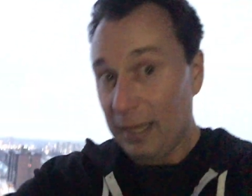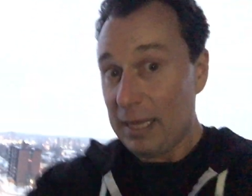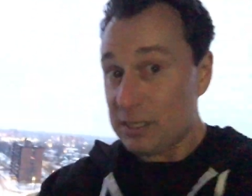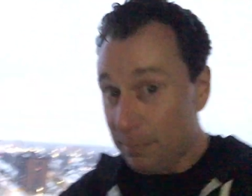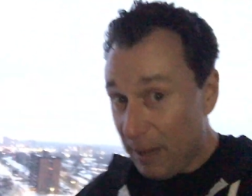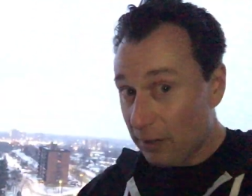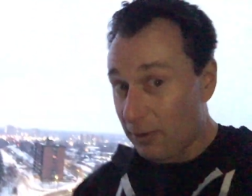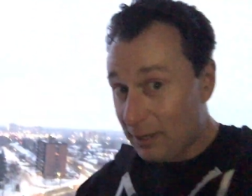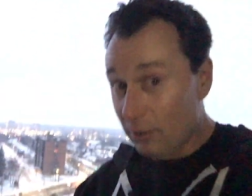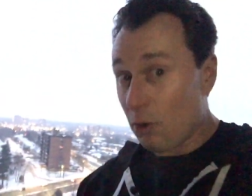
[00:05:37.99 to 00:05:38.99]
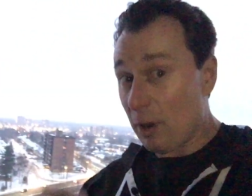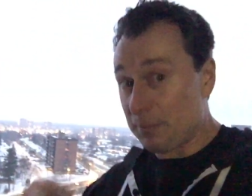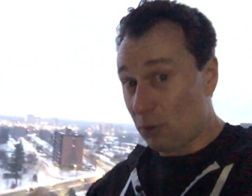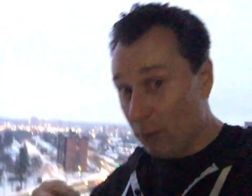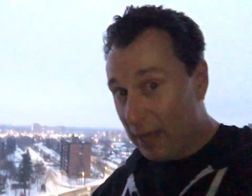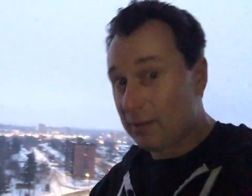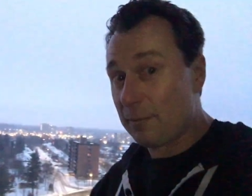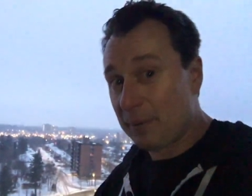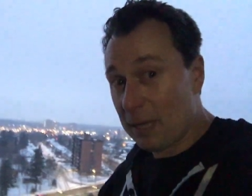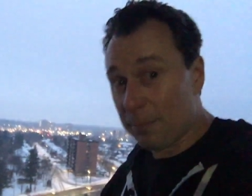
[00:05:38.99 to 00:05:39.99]
It's better to go up to
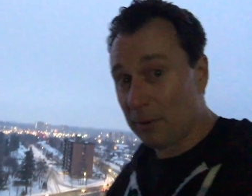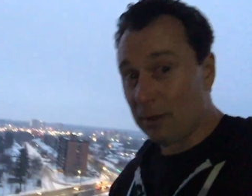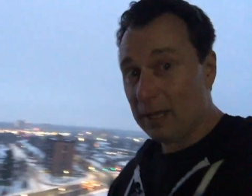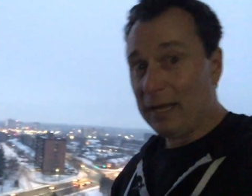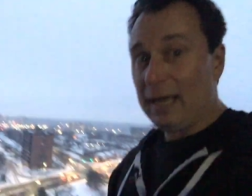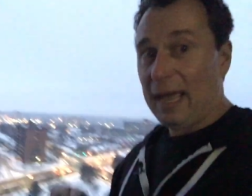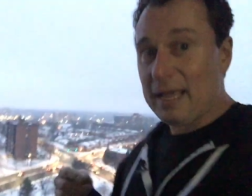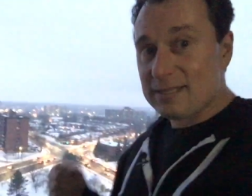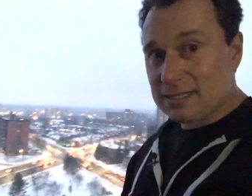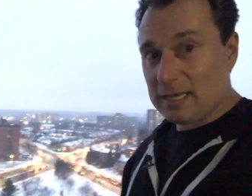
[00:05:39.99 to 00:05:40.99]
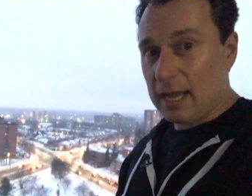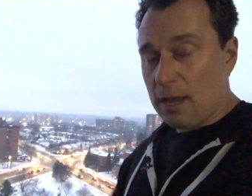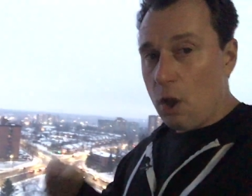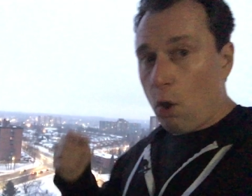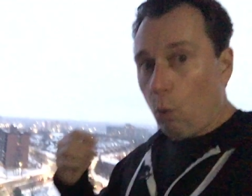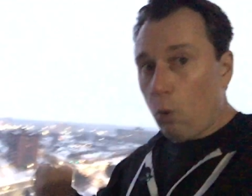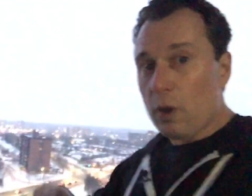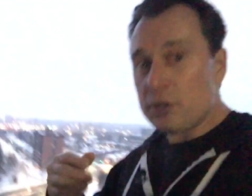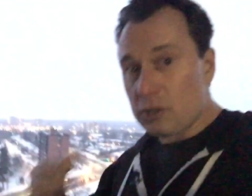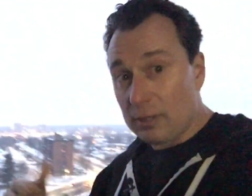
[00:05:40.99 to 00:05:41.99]
random people and say,
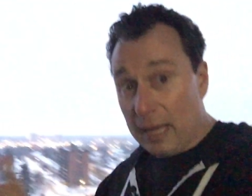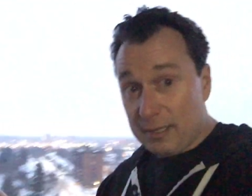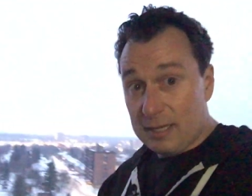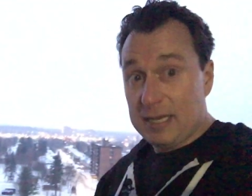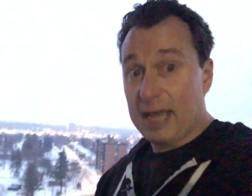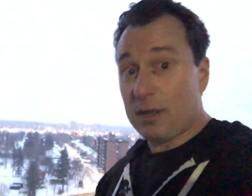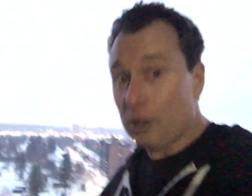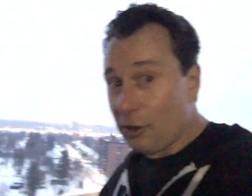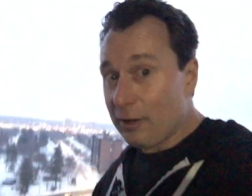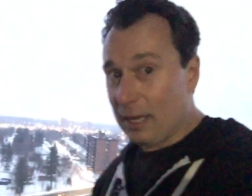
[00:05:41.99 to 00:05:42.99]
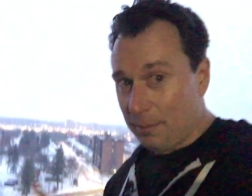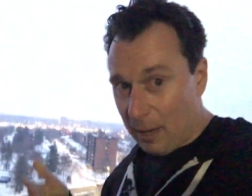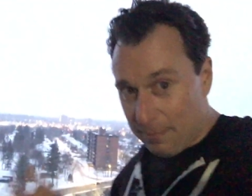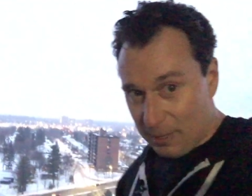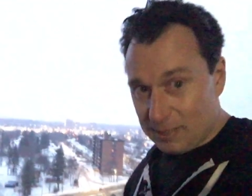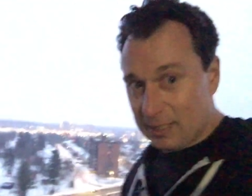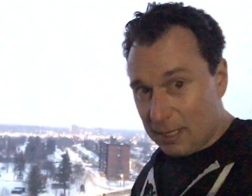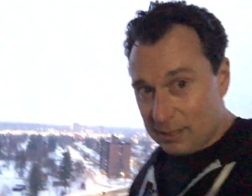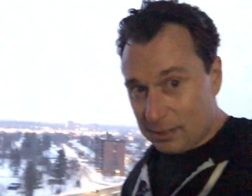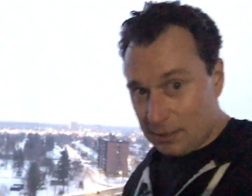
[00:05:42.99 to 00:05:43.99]
would you like to take a look at my
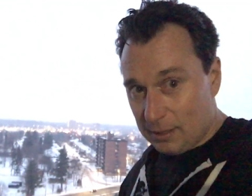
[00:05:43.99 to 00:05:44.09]
business?